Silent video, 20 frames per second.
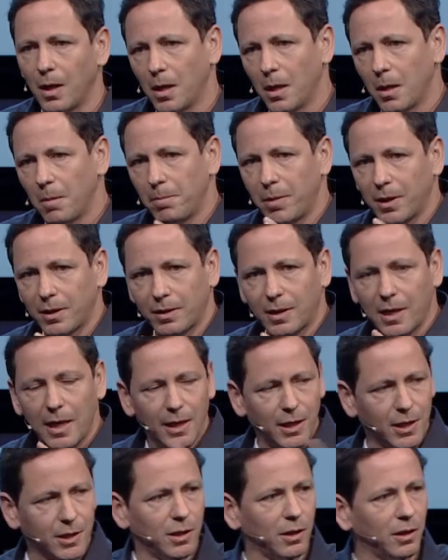But can
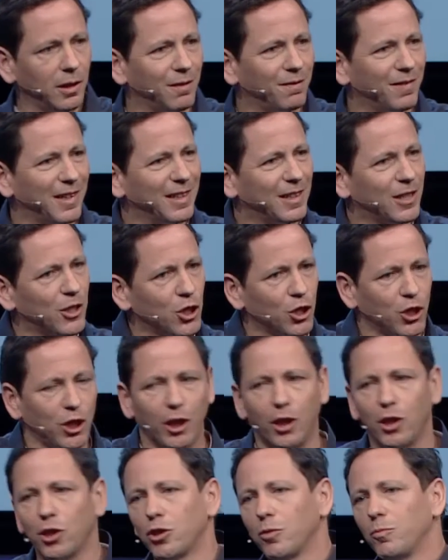external event
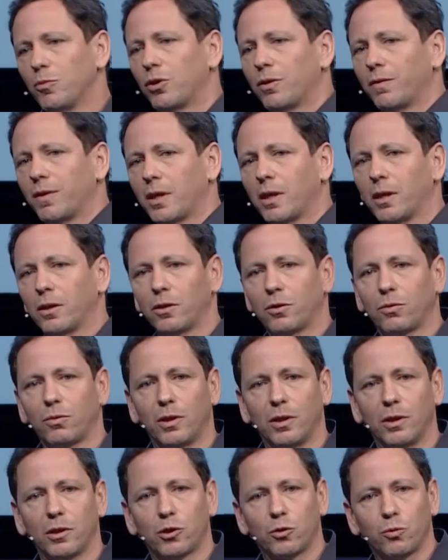change the mood of a
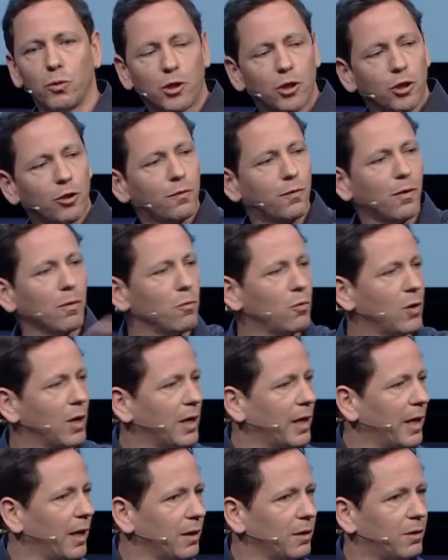country, switch it from one
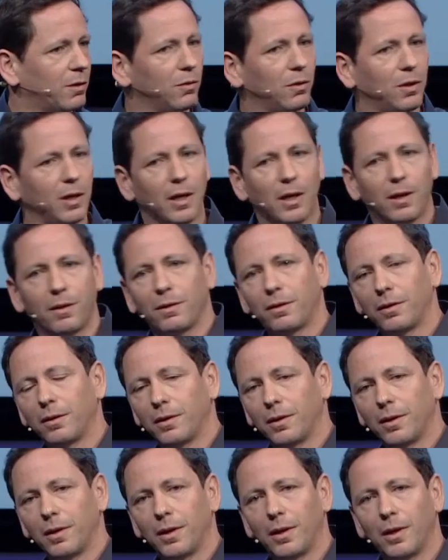end to the other?
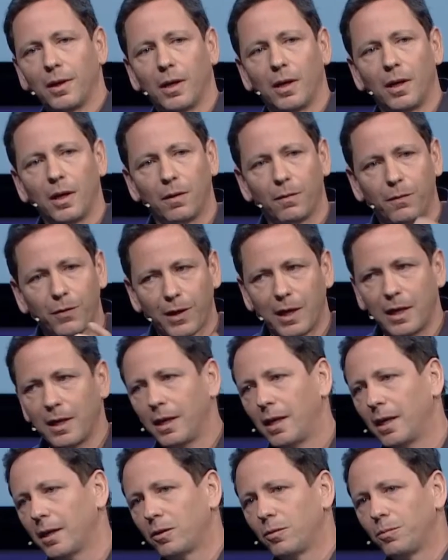For that, I'd
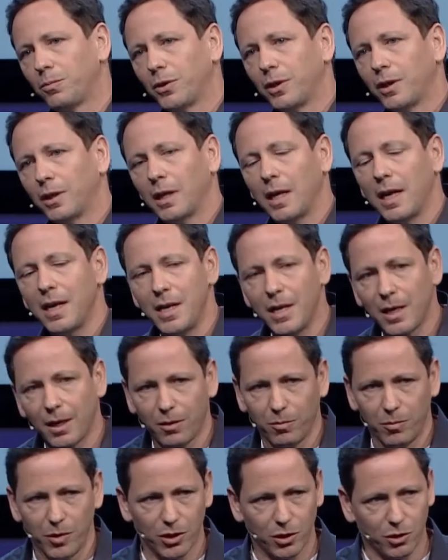like to bring another
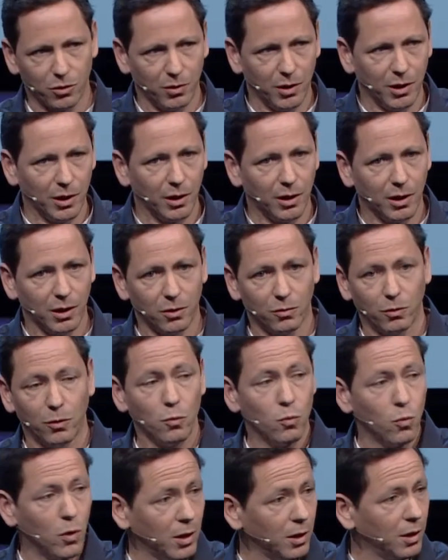Mediterranean country,
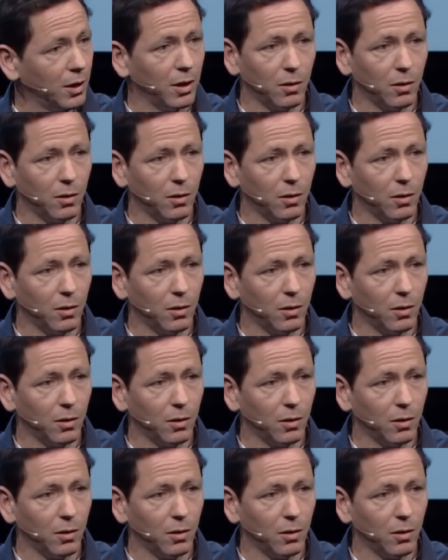one that